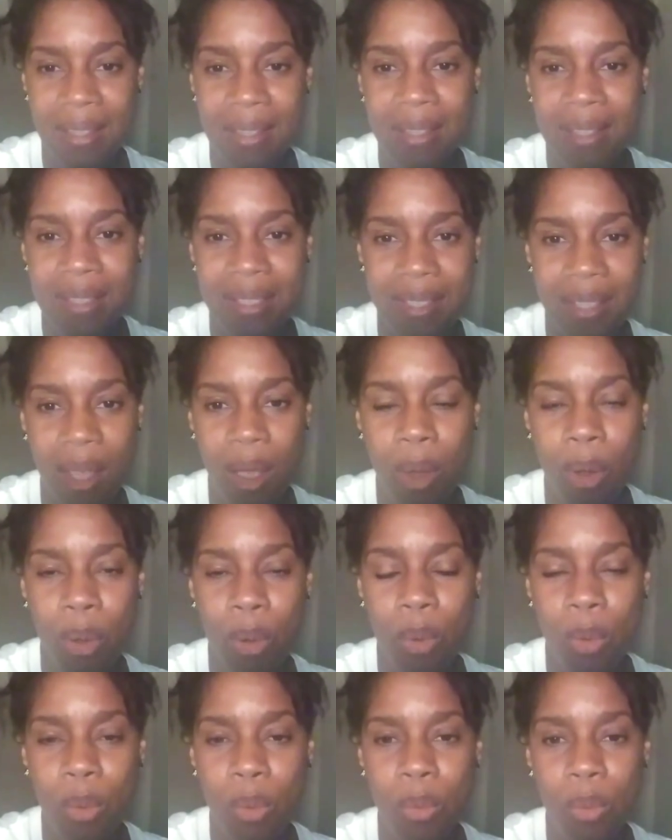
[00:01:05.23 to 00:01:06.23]

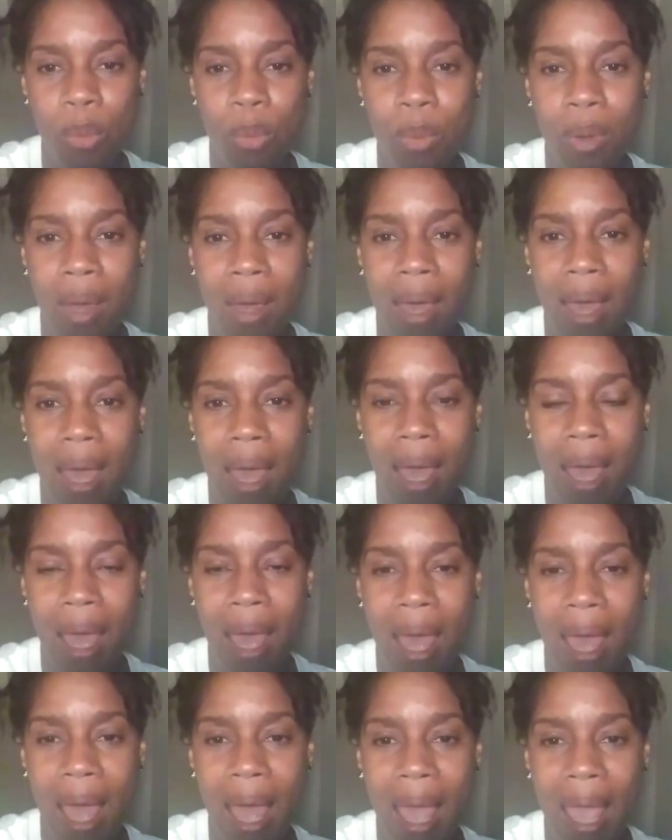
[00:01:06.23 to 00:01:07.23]
So
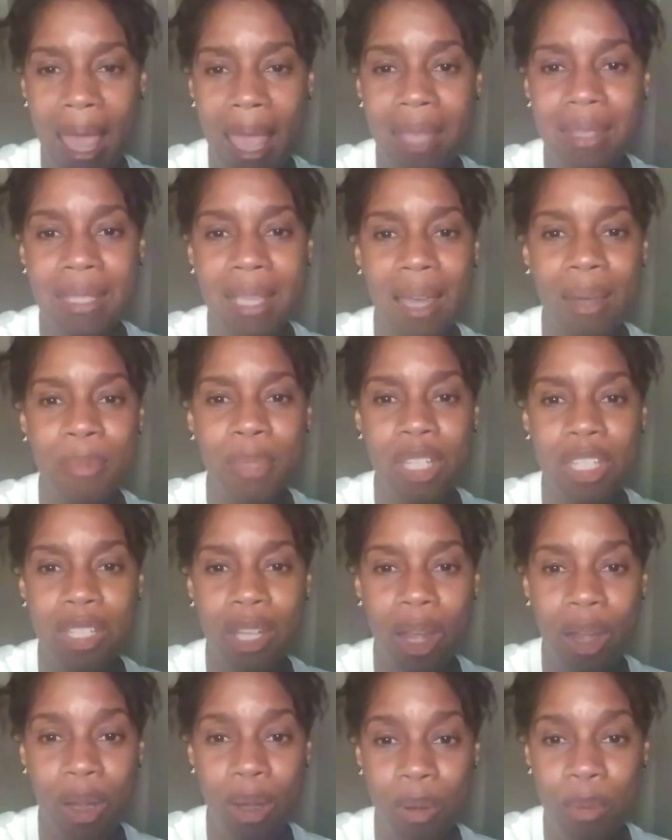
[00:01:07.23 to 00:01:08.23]
I had to come to
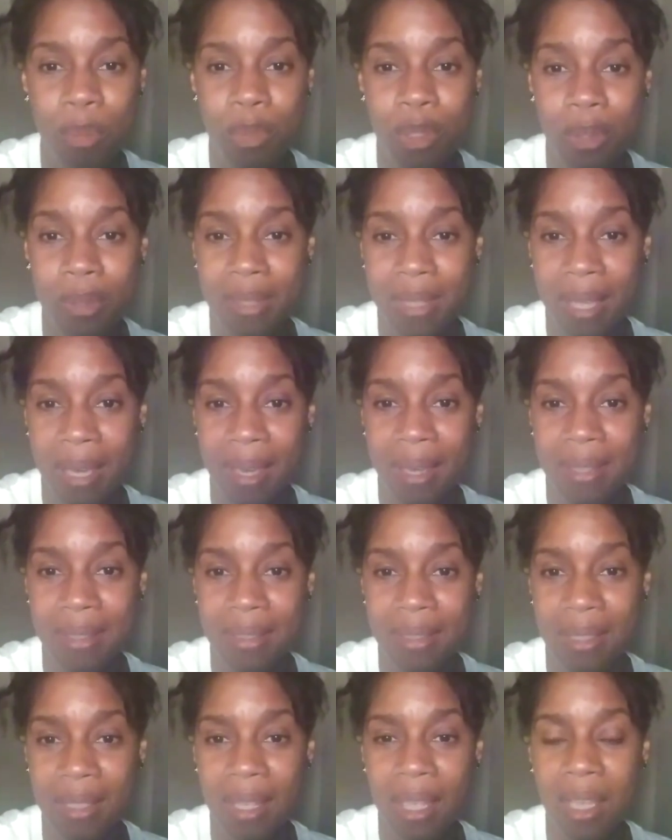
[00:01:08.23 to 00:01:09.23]
terms with that
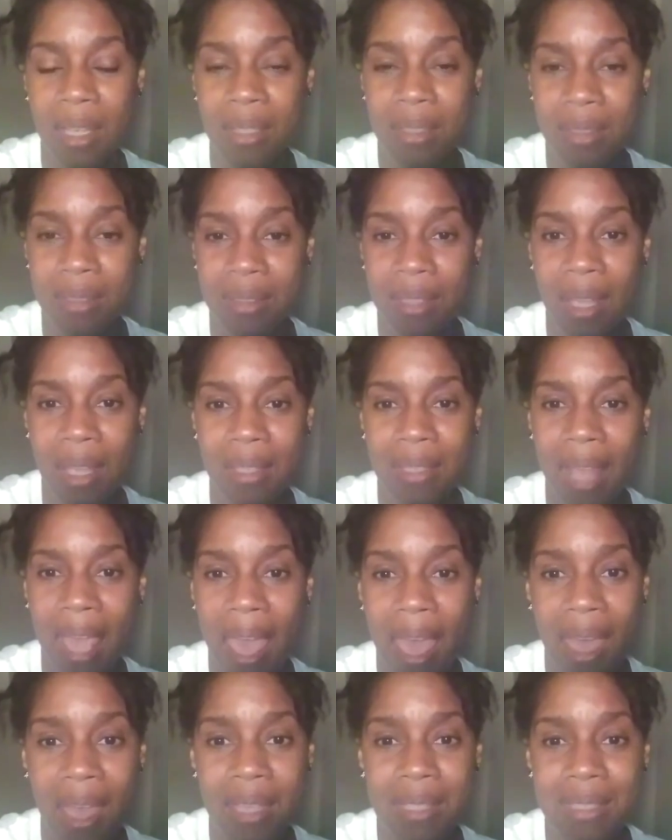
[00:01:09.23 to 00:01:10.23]
and
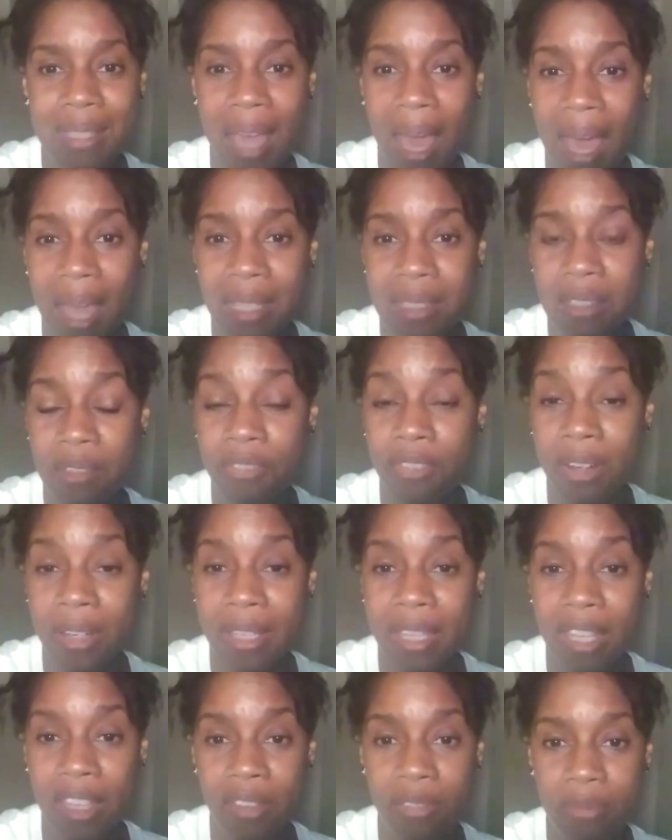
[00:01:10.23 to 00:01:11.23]
ask God to
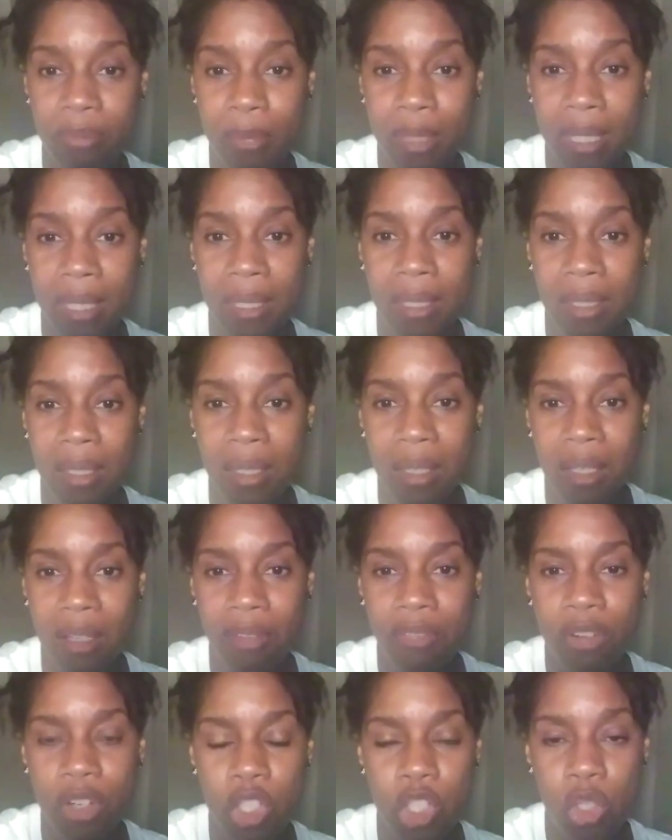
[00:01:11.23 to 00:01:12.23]
forgive me
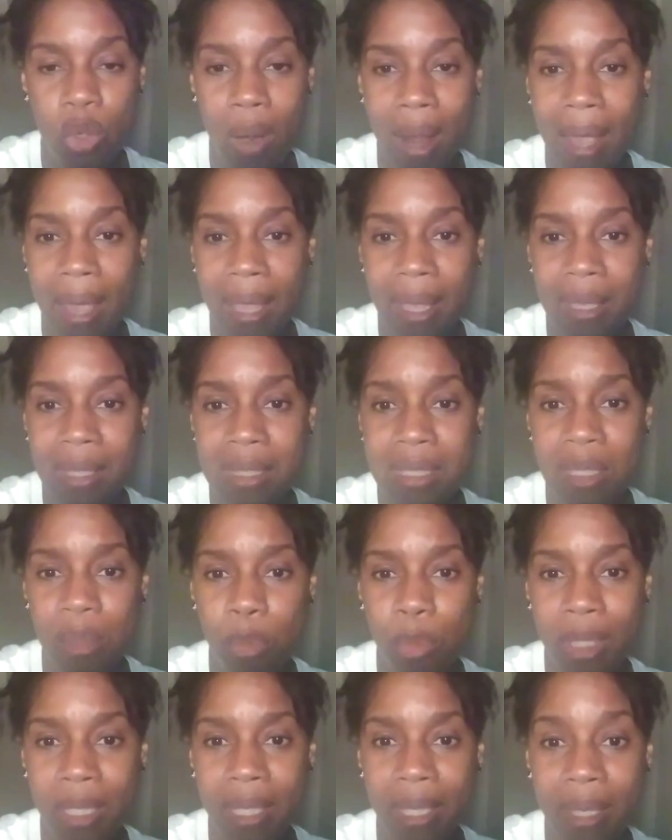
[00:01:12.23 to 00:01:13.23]
for trying to
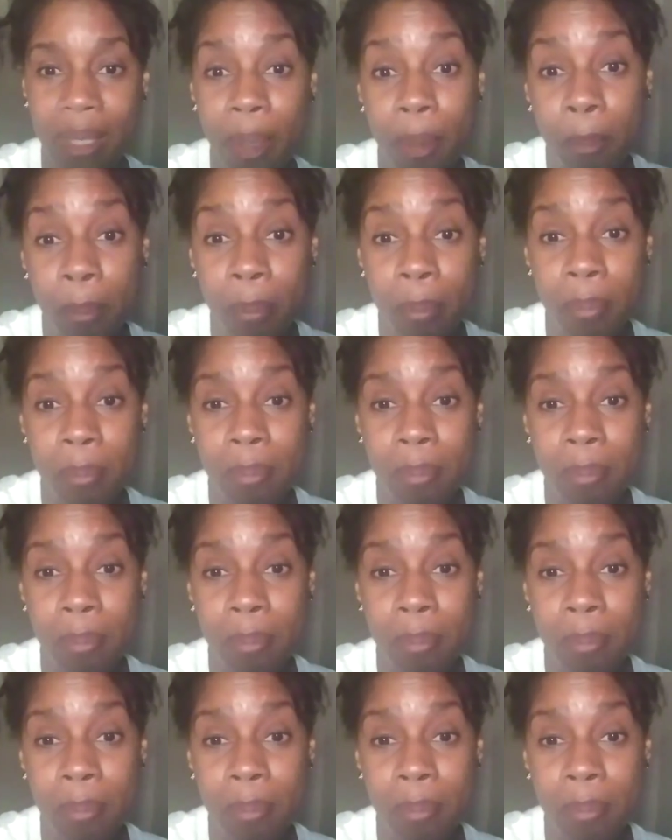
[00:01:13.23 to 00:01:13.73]
be him.